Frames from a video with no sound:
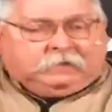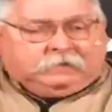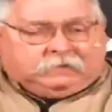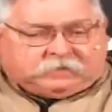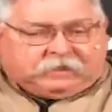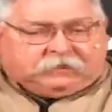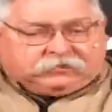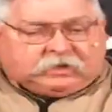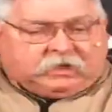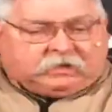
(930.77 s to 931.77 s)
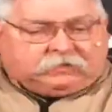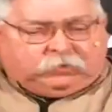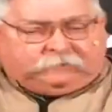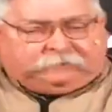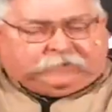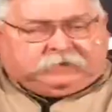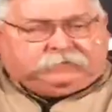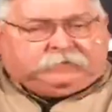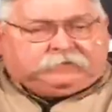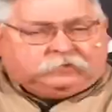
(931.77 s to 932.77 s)
the tailstock quill feed
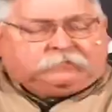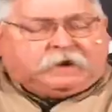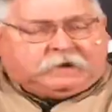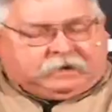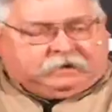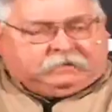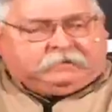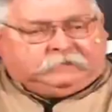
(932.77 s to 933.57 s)
with your right hand.